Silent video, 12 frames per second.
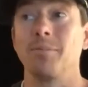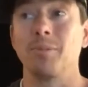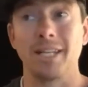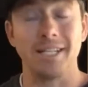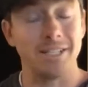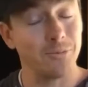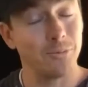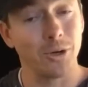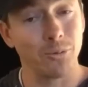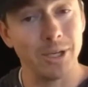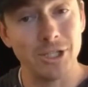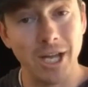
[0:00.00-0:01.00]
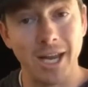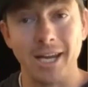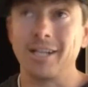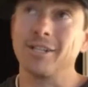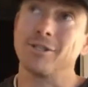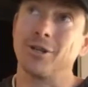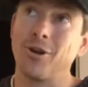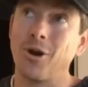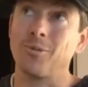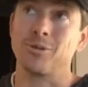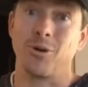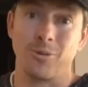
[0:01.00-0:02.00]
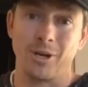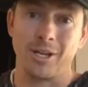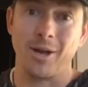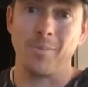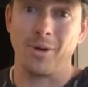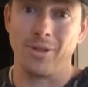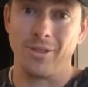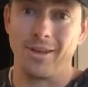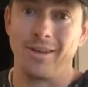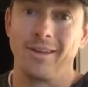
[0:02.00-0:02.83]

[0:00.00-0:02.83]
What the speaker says: but they didn't want to rejet it because the car was already up on the